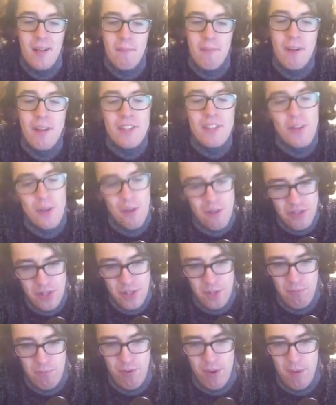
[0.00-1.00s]
because I
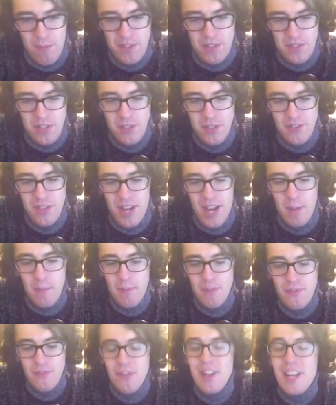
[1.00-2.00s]
also promised you that I
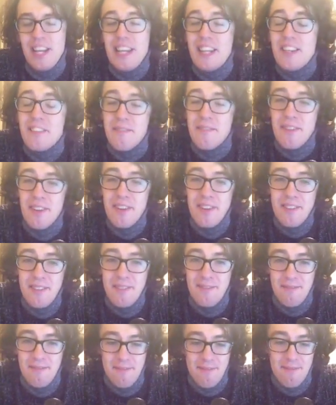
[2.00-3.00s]
would read
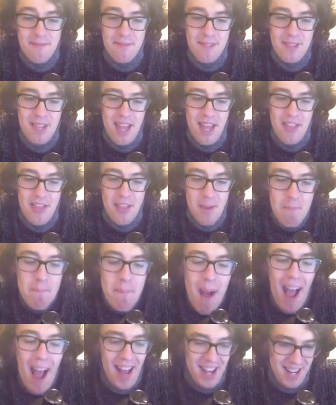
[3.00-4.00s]
the
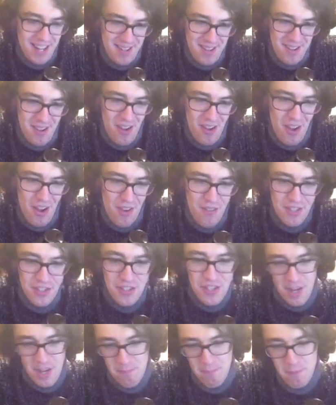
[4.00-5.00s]
back of a
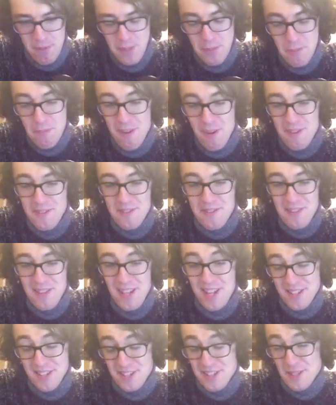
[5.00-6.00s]
shampoo bottle
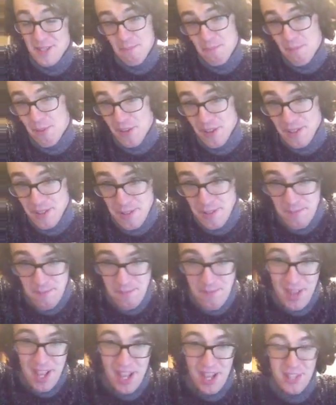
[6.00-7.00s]
at some point
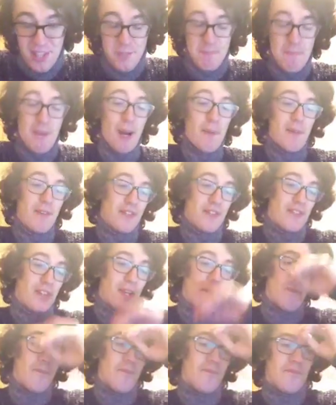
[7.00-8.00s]
as poetry.